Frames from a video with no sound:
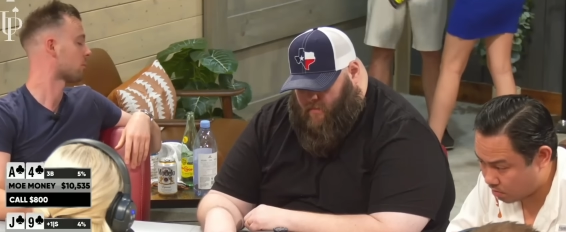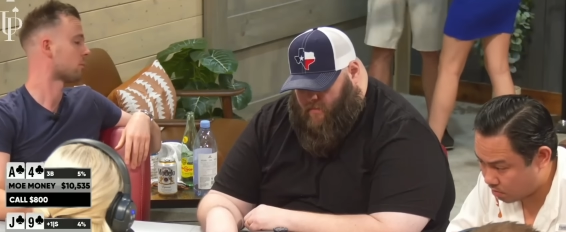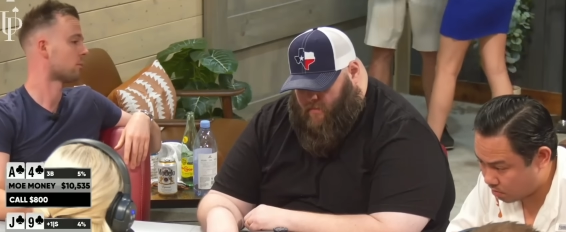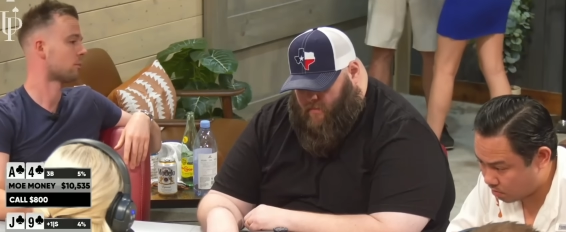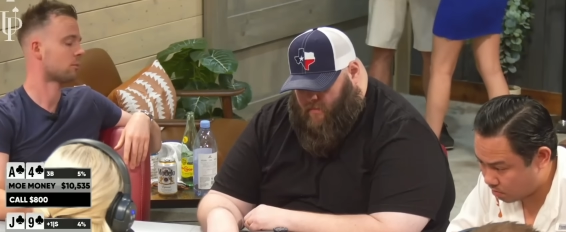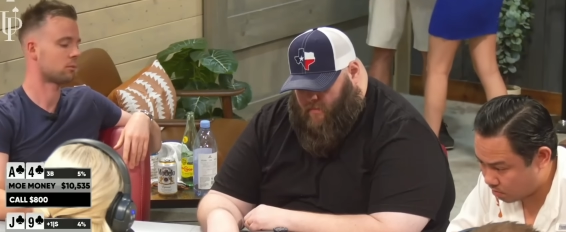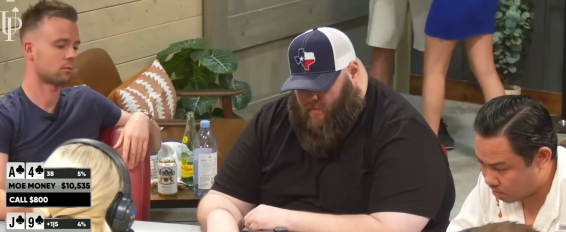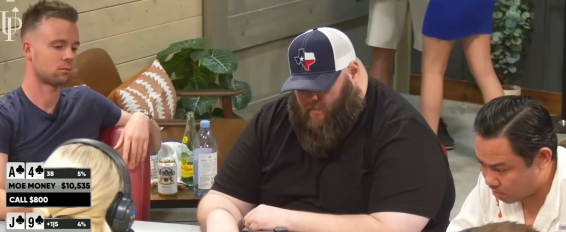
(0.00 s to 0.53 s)

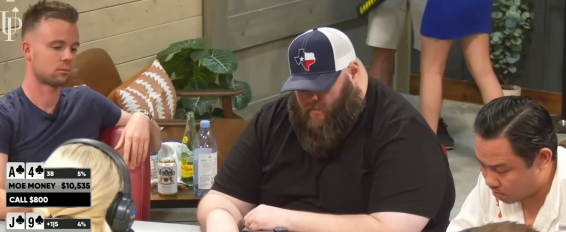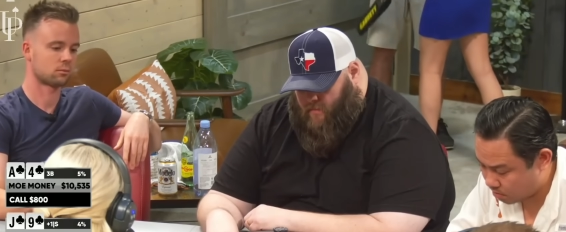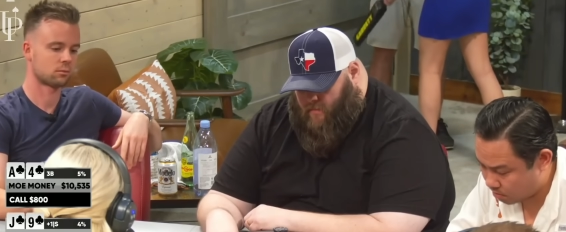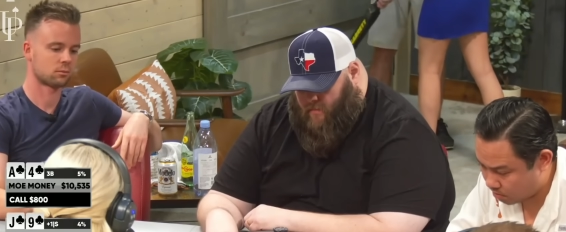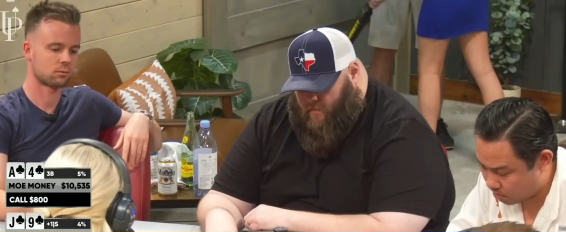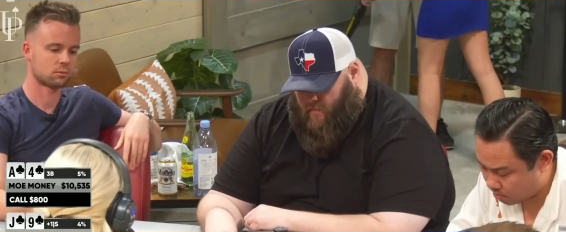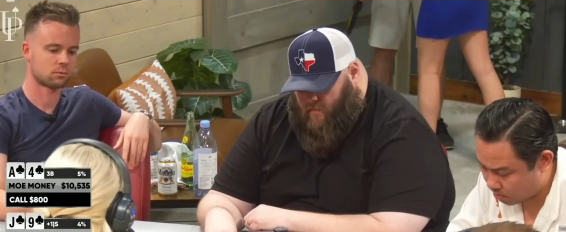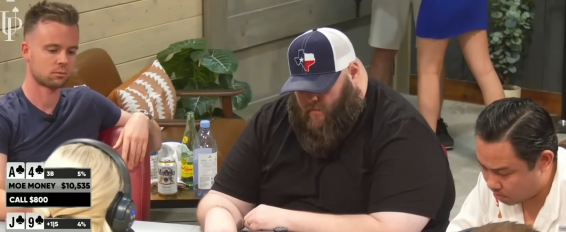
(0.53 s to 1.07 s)

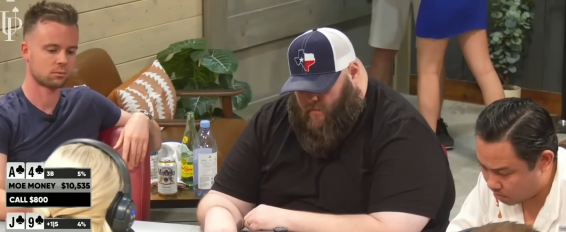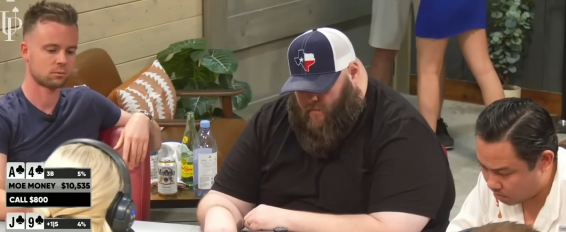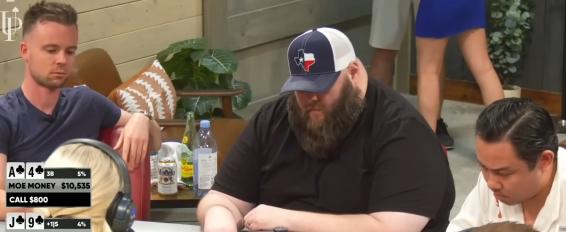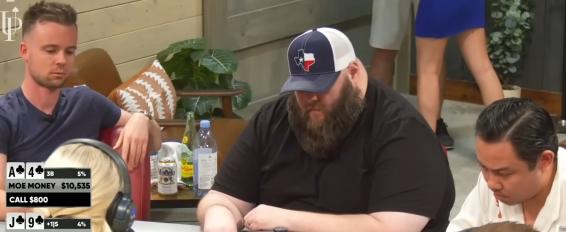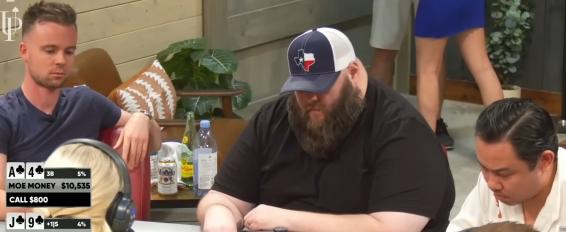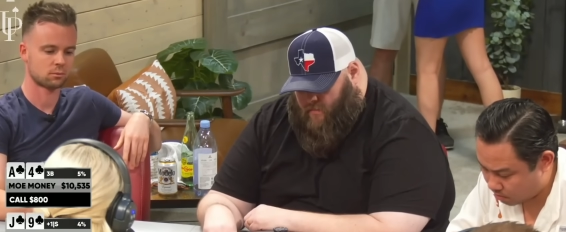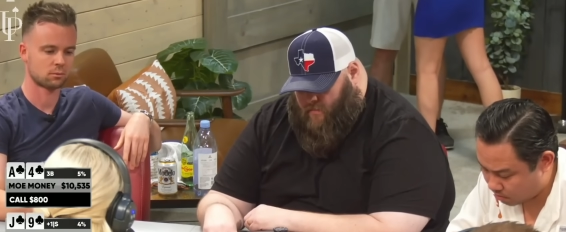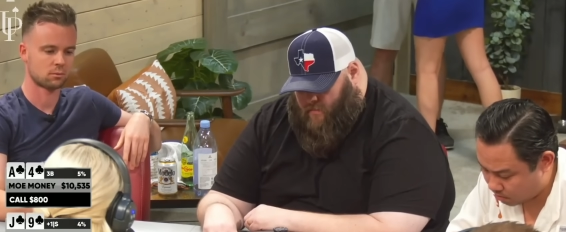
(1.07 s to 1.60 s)

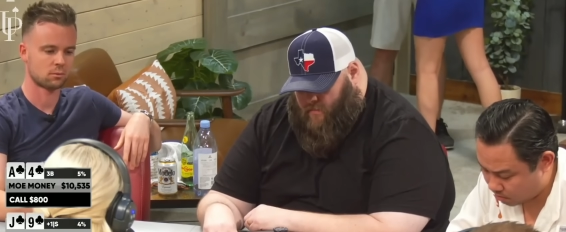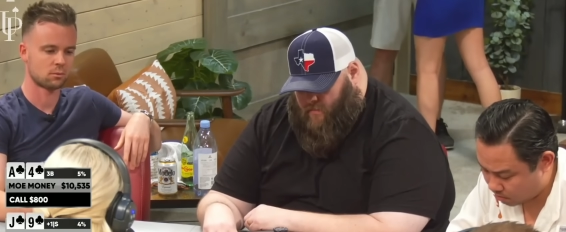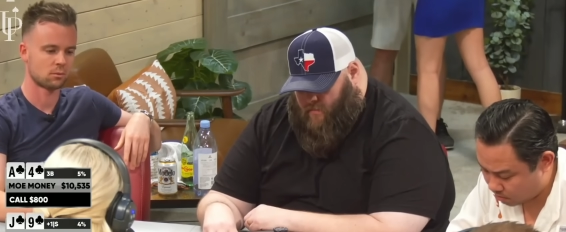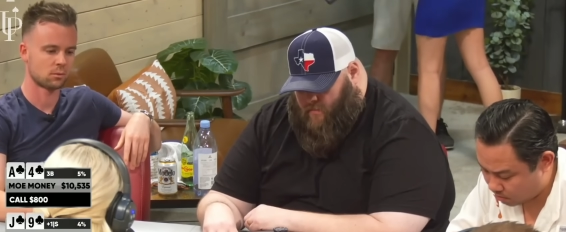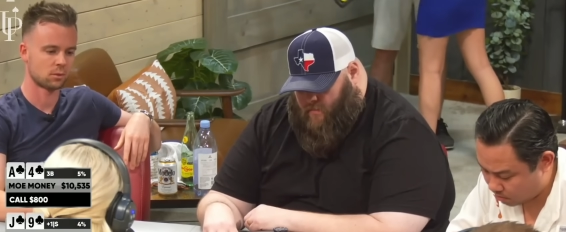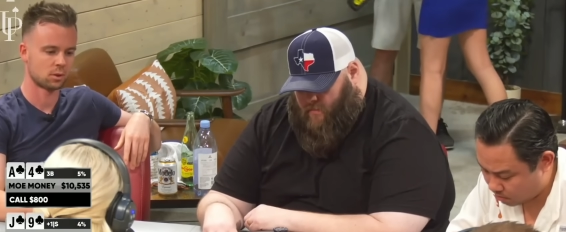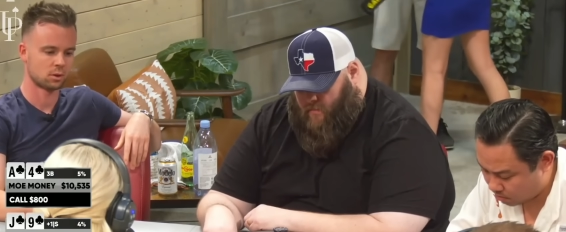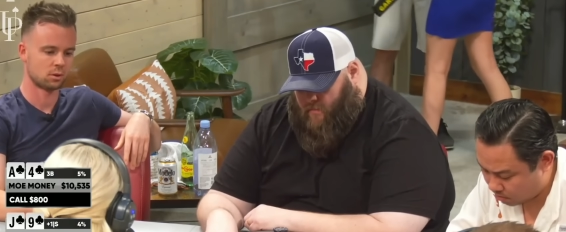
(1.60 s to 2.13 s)

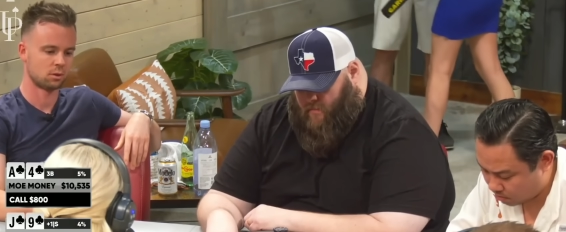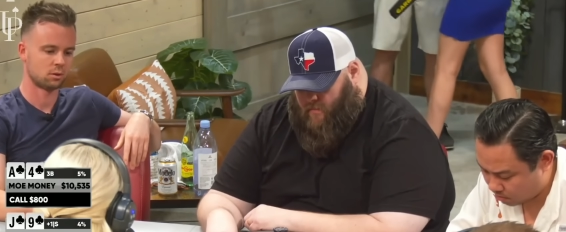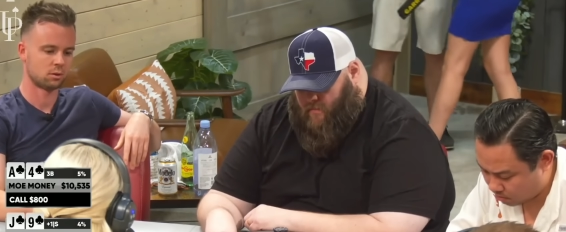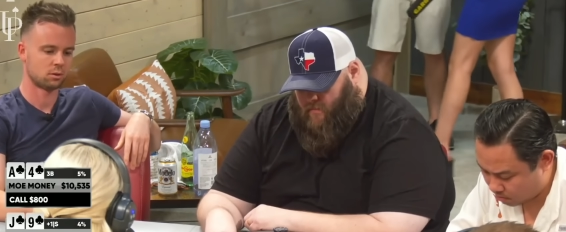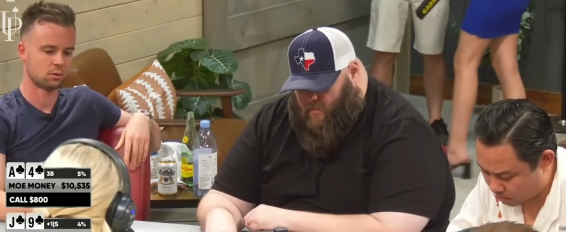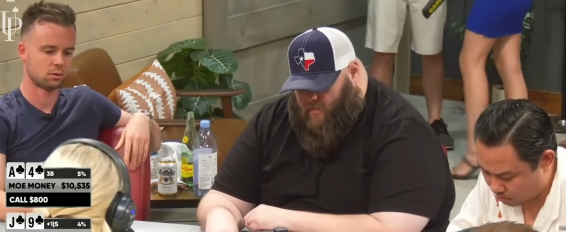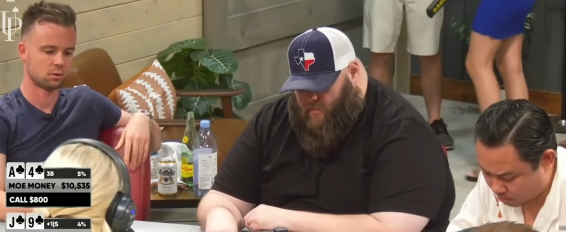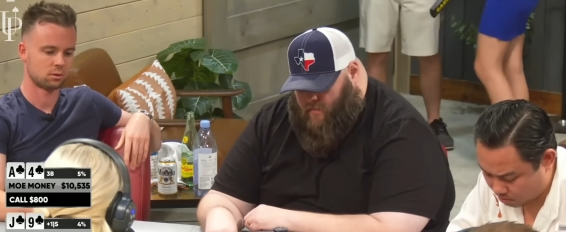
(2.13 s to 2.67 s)

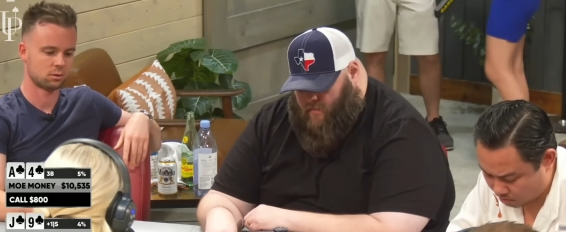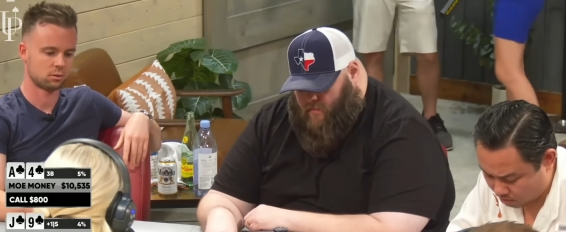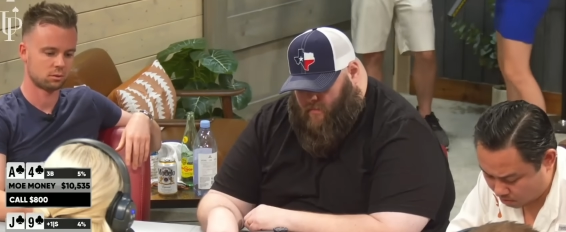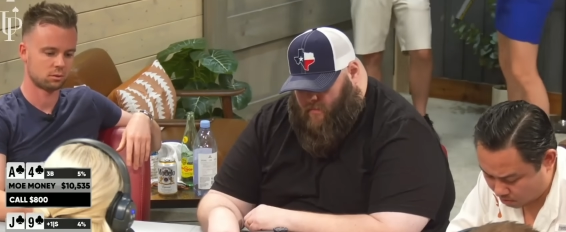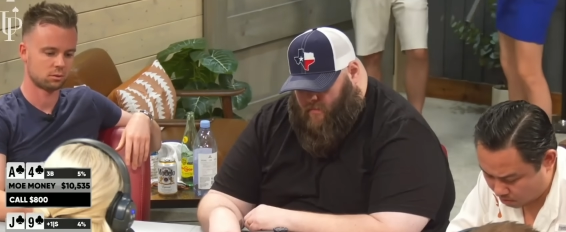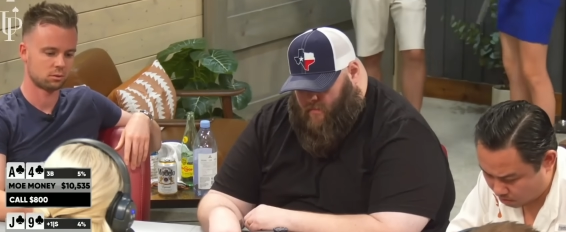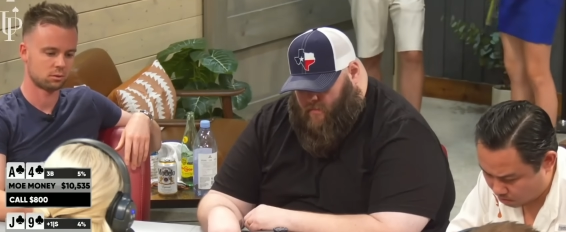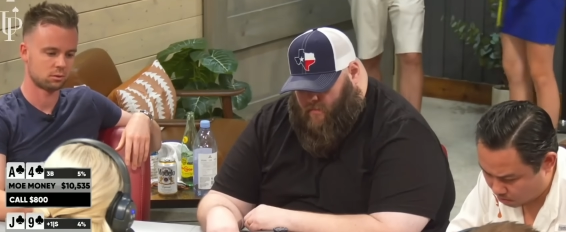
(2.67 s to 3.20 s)

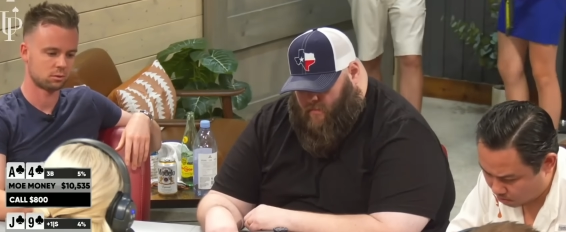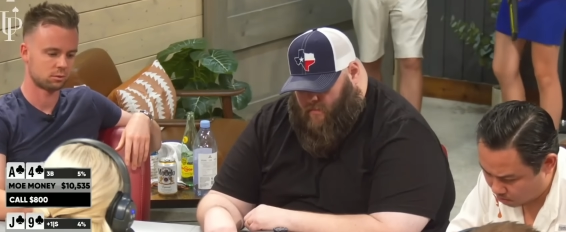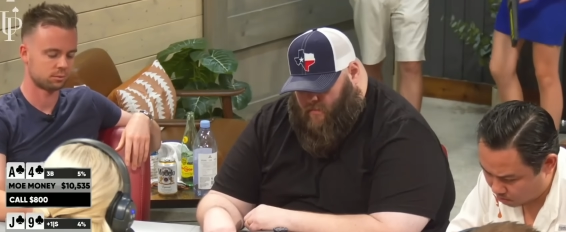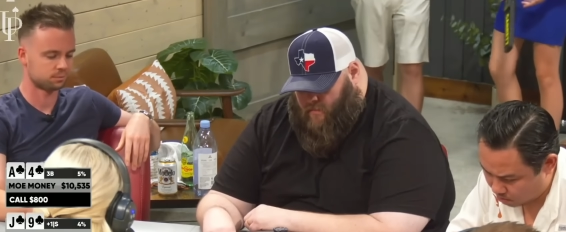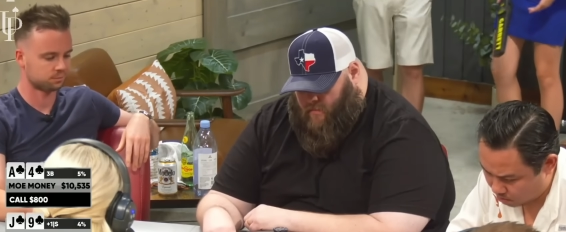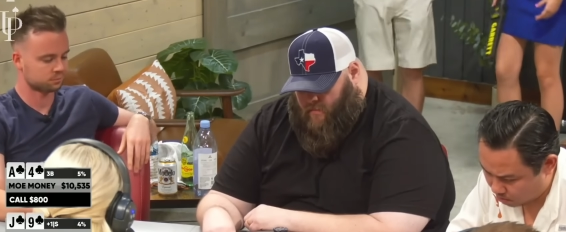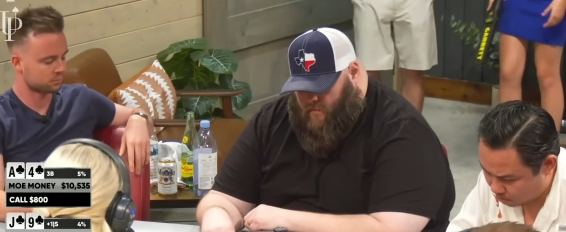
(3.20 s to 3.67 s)
(silence)